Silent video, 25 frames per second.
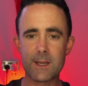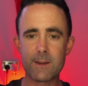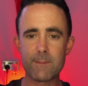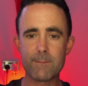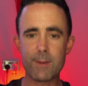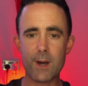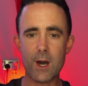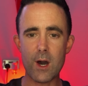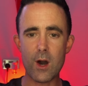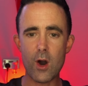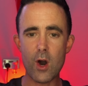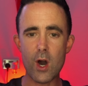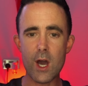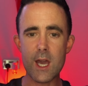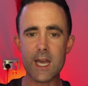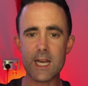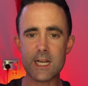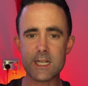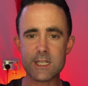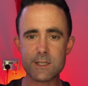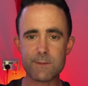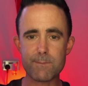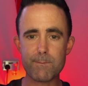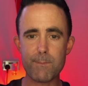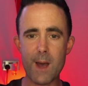But I
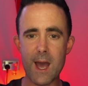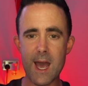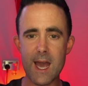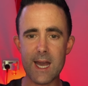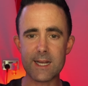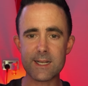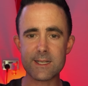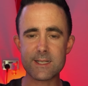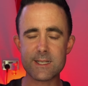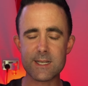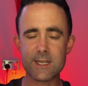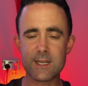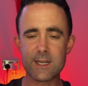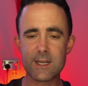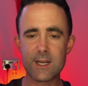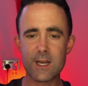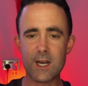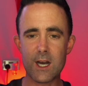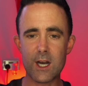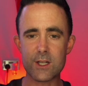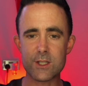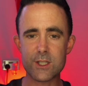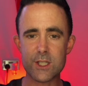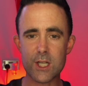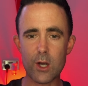expect
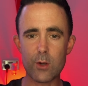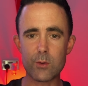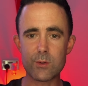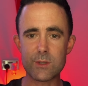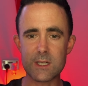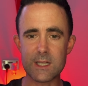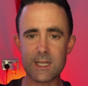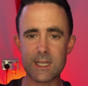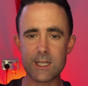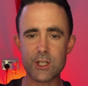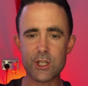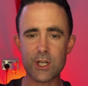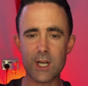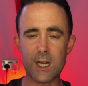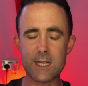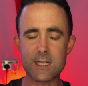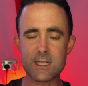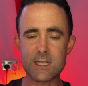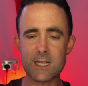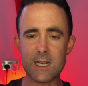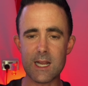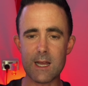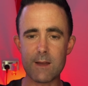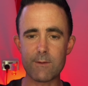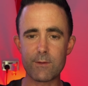a totally
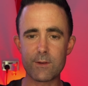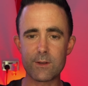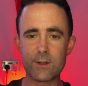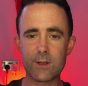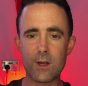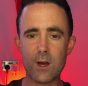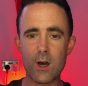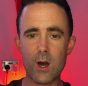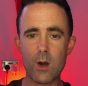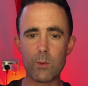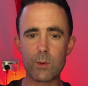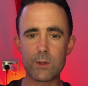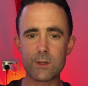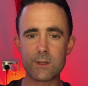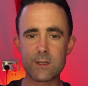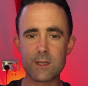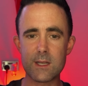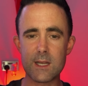changed 11. I would